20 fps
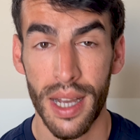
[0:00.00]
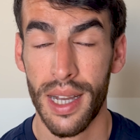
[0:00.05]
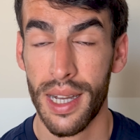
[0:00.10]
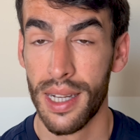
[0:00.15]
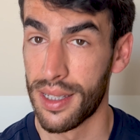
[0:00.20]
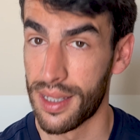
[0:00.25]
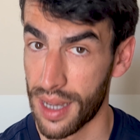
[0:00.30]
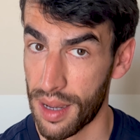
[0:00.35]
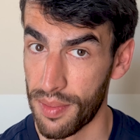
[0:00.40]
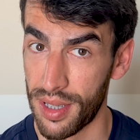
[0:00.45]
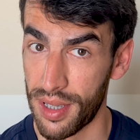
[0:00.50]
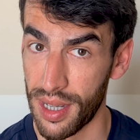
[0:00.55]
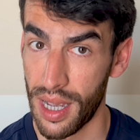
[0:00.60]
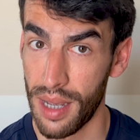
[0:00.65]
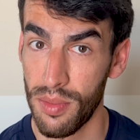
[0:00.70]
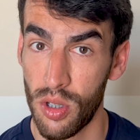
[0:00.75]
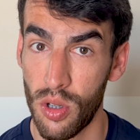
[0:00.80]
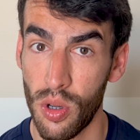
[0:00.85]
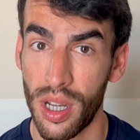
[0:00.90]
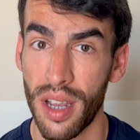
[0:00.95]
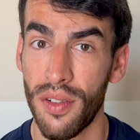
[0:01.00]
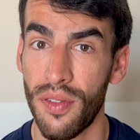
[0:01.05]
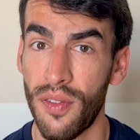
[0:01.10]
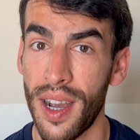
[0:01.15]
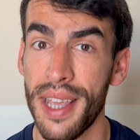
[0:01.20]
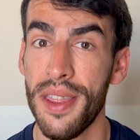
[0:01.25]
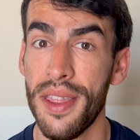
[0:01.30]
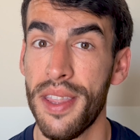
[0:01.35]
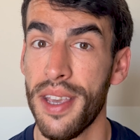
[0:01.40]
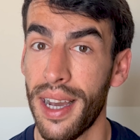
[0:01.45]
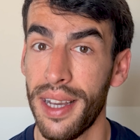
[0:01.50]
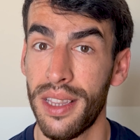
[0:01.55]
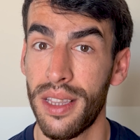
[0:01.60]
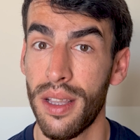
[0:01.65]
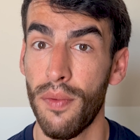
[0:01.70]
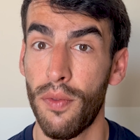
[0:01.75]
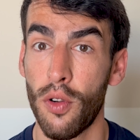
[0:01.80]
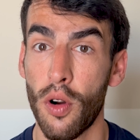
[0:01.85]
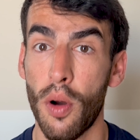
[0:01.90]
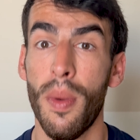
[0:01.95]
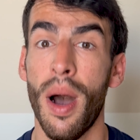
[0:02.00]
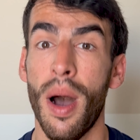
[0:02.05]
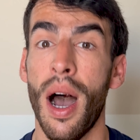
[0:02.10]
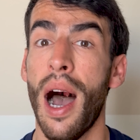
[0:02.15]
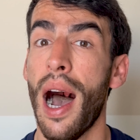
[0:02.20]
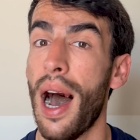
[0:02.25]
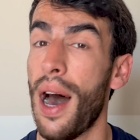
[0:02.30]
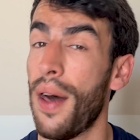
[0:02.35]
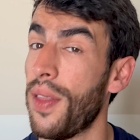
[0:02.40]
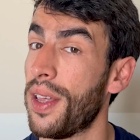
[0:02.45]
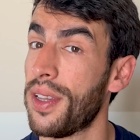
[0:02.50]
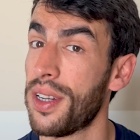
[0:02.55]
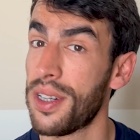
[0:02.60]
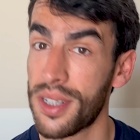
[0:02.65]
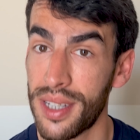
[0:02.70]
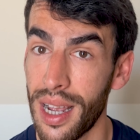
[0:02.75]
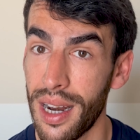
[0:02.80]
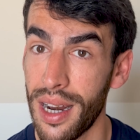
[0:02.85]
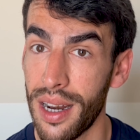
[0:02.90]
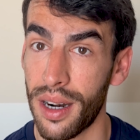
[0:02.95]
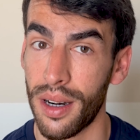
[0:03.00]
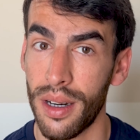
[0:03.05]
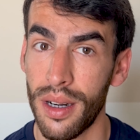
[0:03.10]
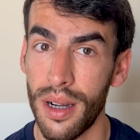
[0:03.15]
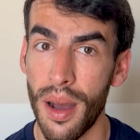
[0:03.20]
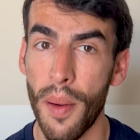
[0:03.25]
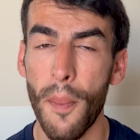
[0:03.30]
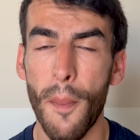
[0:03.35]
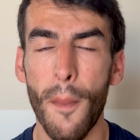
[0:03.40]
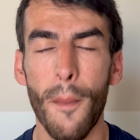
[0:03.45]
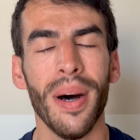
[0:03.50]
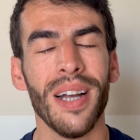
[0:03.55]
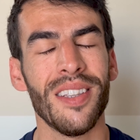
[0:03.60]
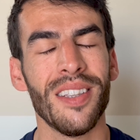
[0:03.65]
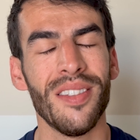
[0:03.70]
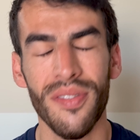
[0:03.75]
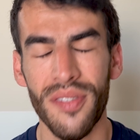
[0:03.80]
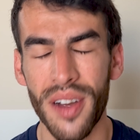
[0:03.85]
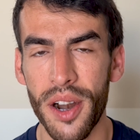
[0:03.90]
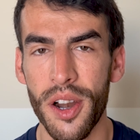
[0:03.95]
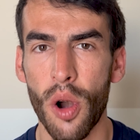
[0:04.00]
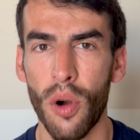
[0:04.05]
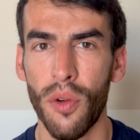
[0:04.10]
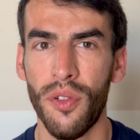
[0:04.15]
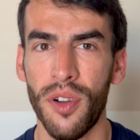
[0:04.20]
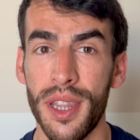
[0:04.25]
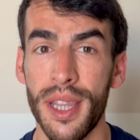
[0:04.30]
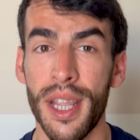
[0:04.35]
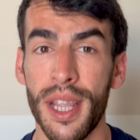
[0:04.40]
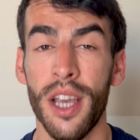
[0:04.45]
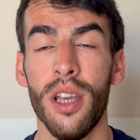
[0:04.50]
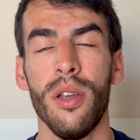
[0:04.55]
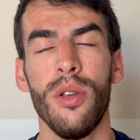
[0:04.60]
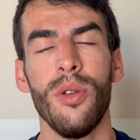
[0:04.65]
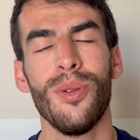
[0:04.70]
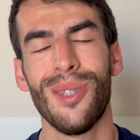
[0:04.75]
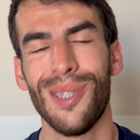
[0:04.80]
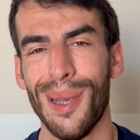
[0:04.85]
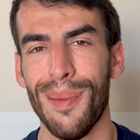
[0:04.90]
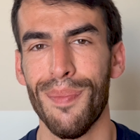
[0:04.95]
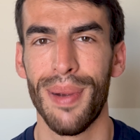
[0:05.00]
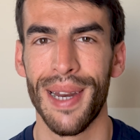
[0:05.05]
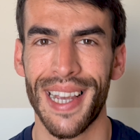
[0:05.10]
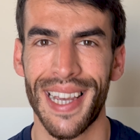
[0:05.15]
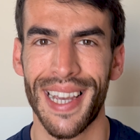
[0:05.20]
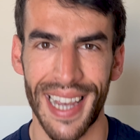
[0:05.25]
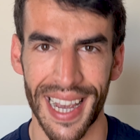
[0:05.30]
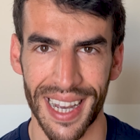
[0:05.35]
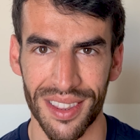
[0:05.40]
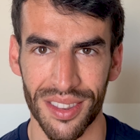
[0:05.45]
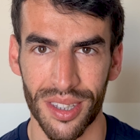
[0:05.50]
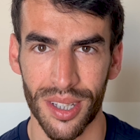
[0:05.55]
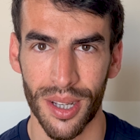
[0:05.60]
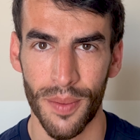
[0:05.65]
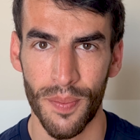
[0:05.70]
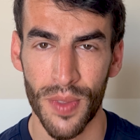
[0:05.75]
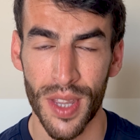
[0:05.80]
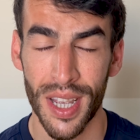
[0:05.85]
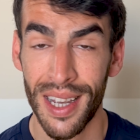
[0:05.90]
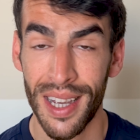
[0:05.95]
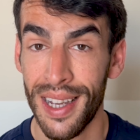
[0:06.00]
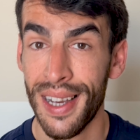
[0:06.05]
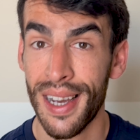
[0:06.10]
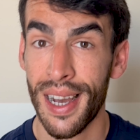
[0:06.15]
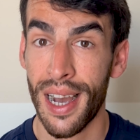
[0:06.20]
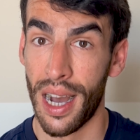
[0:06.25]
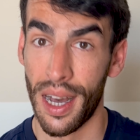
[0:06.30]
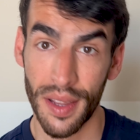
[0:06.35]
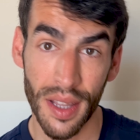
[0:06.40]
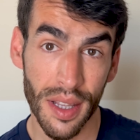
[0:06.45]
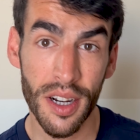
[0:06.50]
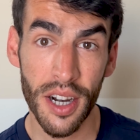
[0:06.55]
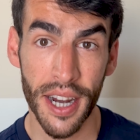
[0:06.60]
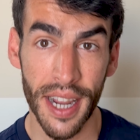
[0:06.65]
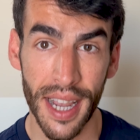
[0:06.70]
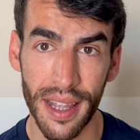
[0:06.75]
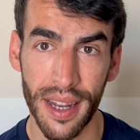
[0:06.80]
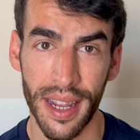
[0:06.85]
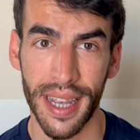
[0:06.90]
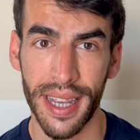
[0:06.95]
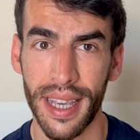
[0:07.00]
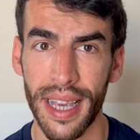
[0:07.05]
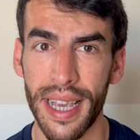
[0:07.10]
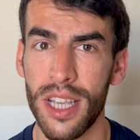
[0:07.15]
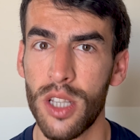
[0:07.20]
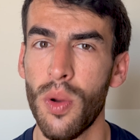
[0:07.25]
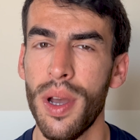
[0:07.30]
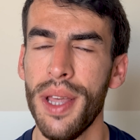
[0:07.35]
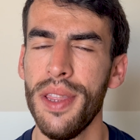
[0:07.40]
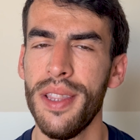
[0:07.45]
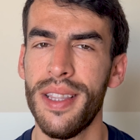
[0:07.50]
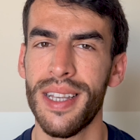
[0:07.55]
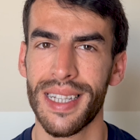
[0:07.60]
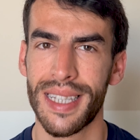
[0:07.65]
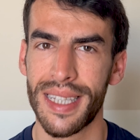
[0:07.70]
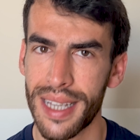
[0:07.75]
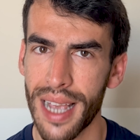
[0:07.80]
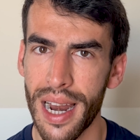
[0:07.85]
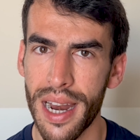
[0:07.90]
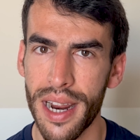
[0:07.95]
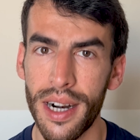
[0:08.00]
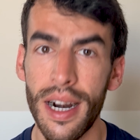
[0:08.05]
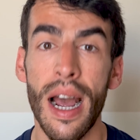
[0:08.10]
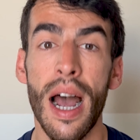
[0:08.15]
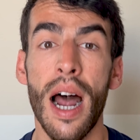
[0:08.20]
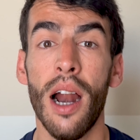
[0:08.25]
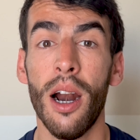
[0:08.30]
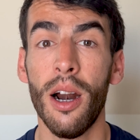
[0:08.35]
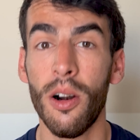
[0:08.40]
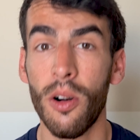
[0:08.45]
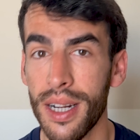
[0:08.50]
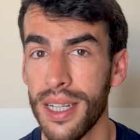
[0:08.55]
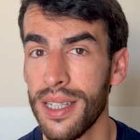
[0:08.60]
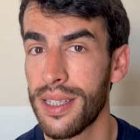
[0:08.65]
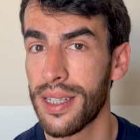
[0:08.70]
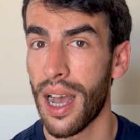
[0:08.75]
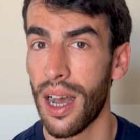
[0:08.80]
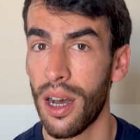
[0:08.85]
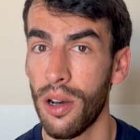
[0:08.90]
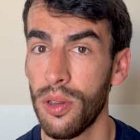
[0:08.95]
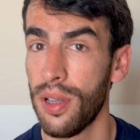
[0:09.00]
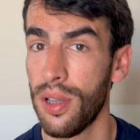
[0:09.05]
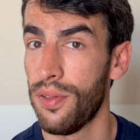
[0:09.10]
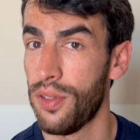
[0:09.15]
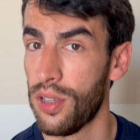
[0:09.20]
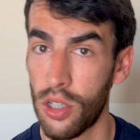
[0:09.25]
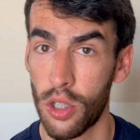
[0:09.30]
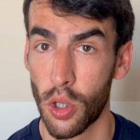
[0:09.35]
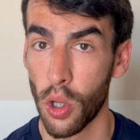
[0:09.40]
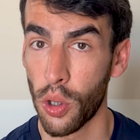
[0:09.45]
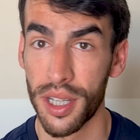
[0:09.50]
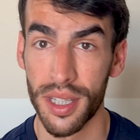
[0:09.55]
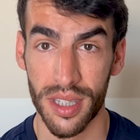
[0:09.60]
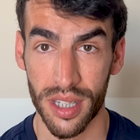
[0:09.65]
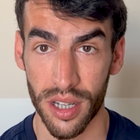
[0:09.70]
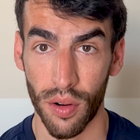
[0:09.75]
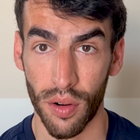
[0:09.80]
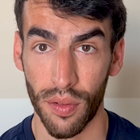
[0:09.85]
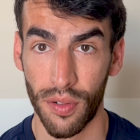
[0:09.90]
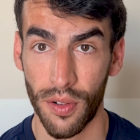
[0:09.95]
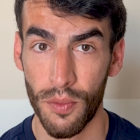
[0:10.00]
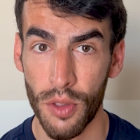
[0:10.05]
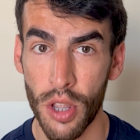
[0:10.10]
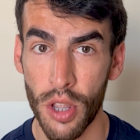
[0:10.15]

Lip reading: Sometimes you can find the item from another seller, but very often you simply can't. Another headache is when the seller runs out of the stock itself.